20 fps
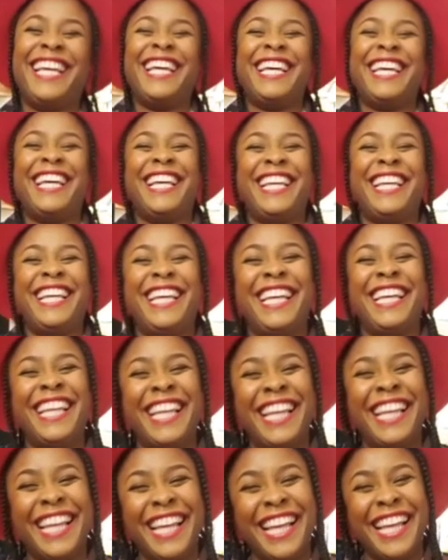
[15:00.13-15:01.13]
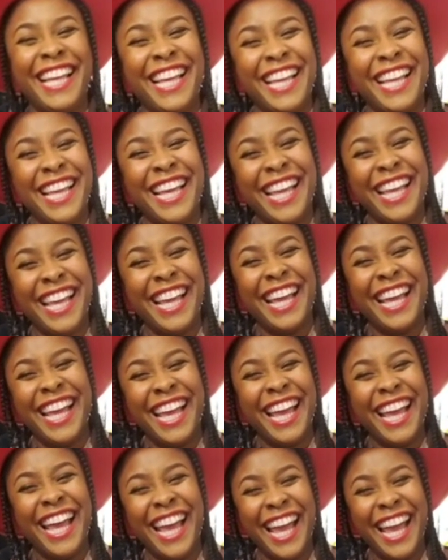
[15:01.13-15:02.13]

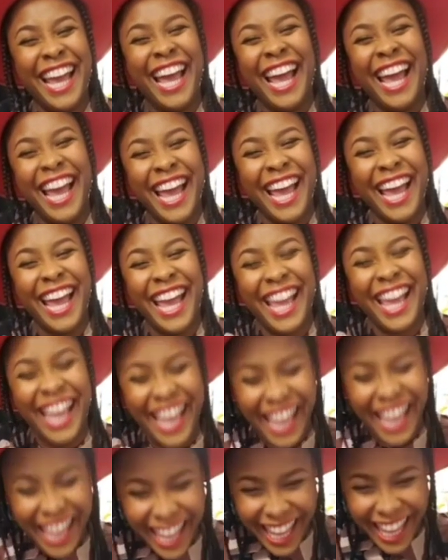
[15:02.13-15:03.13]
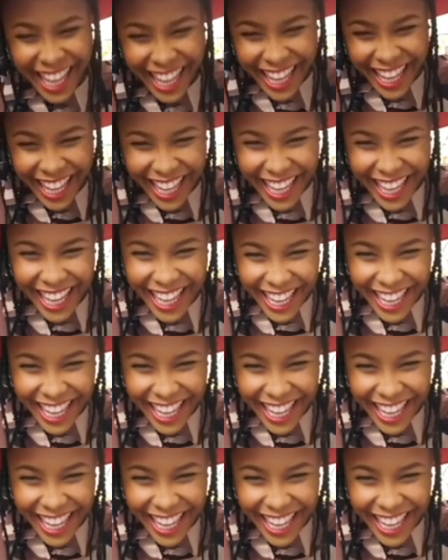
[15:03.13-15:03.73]
No words are spoken by the person on screen.